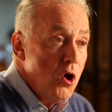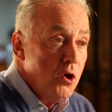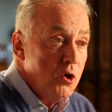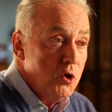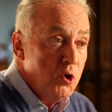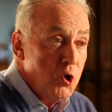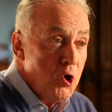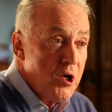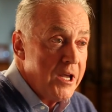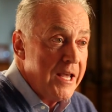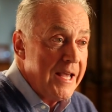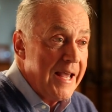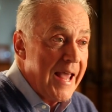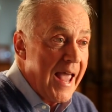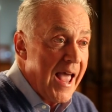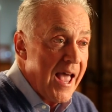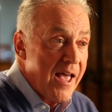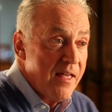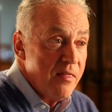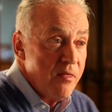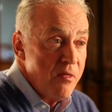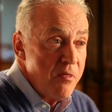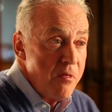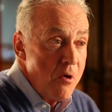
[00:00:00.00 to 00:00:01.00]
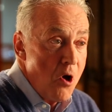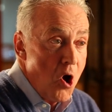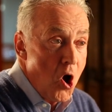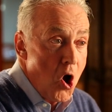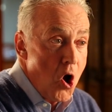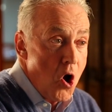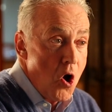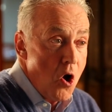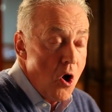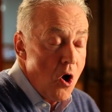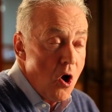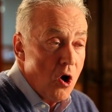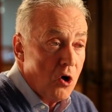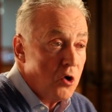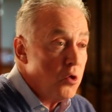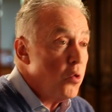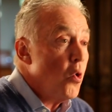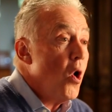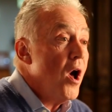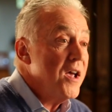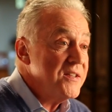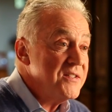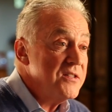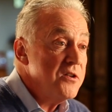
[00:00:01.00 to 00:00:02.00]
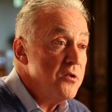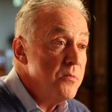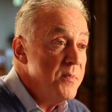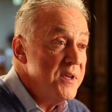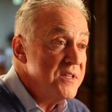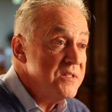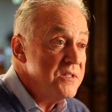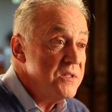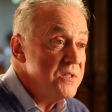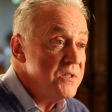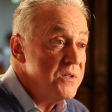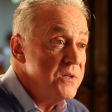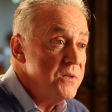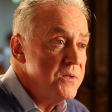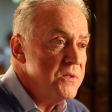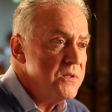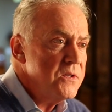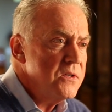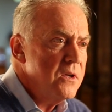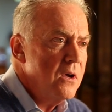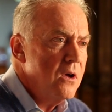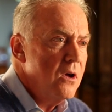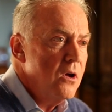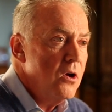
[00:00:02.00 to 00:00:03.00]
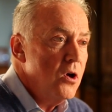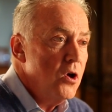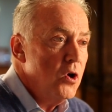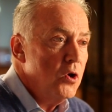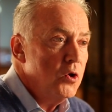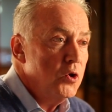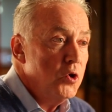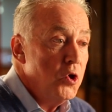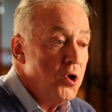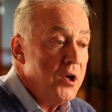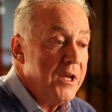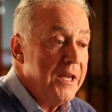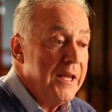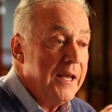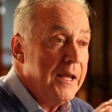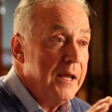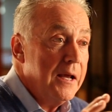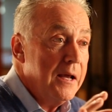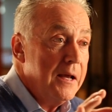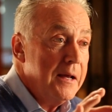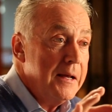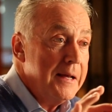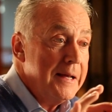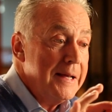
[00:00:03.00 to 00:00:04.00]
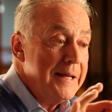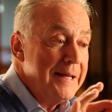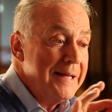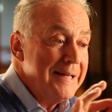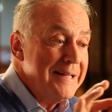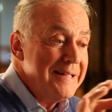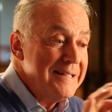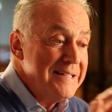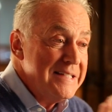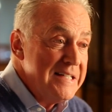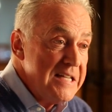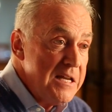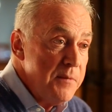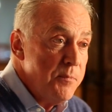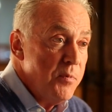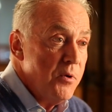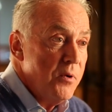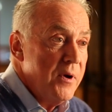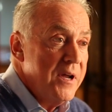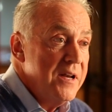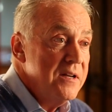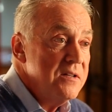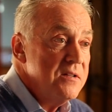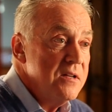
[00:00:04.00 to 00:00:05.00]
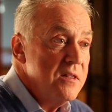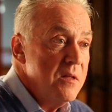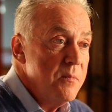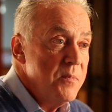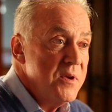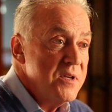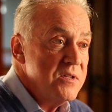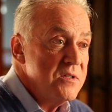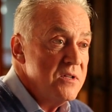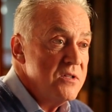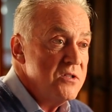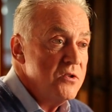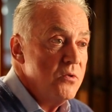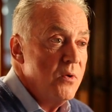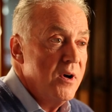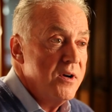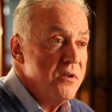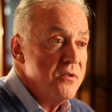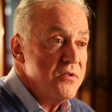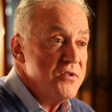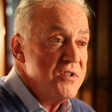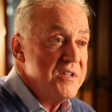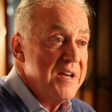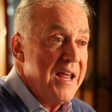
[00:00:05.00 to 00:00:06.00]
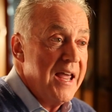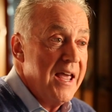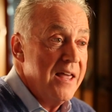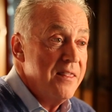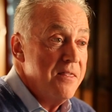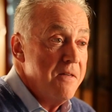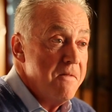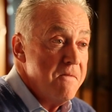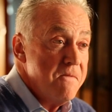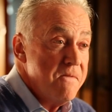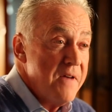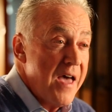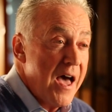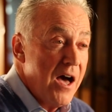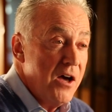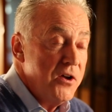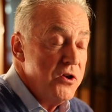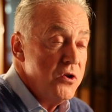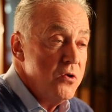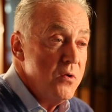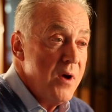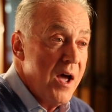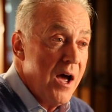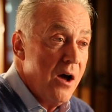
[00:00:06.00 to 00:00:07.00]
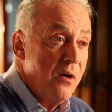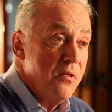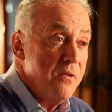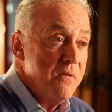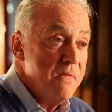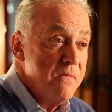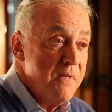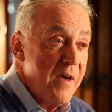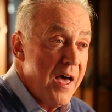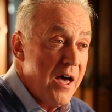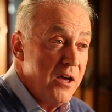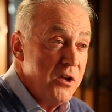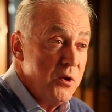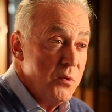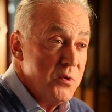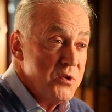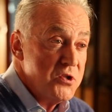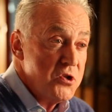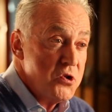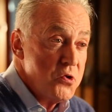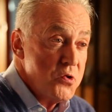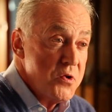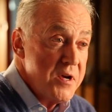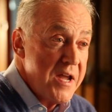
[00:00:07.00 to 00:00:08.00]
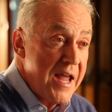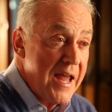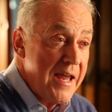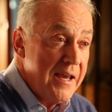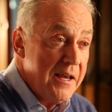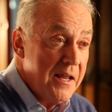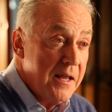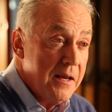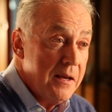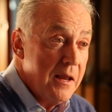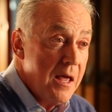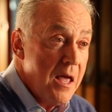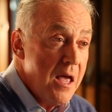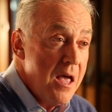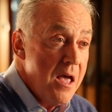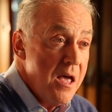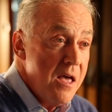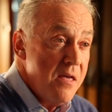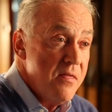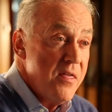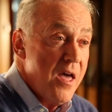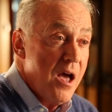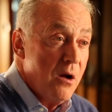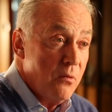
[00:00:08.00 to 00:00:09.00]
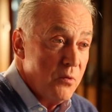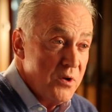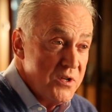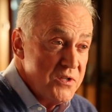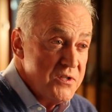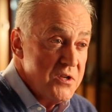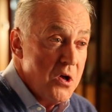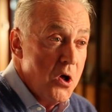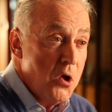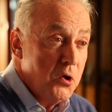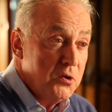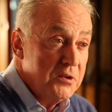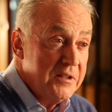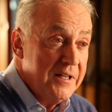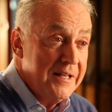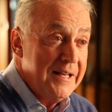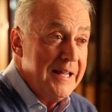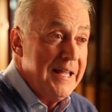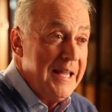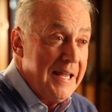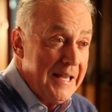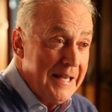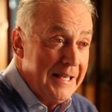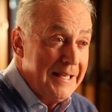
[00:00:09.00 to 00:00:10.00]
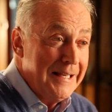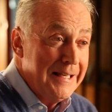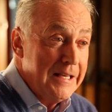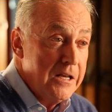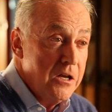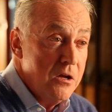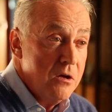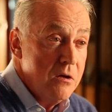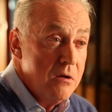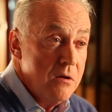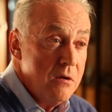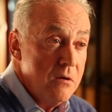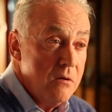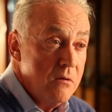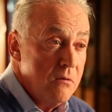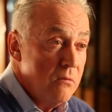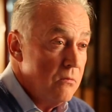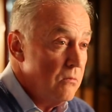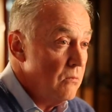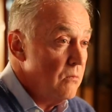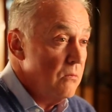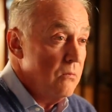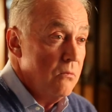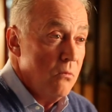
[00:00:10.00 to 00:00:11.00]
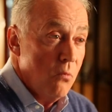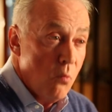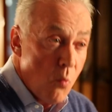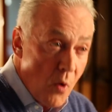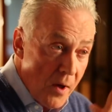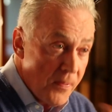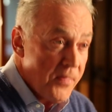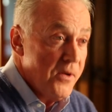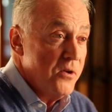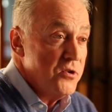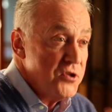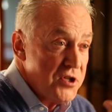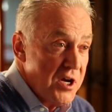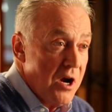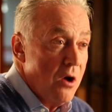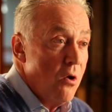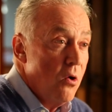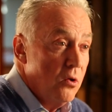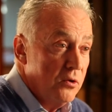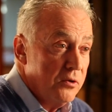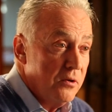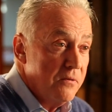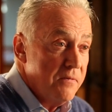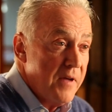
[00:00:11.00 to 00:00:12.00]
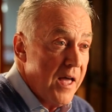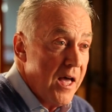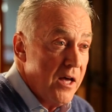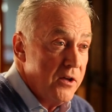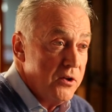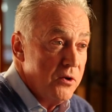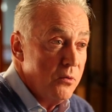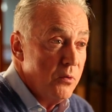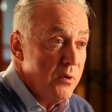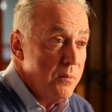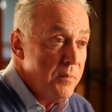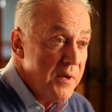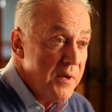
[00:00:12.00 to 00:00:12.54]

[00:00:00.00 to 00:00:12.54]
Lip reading: looking at across their businesses, looking deeper into the business to understand the value, how the value was created that resulted in what their shareholder value would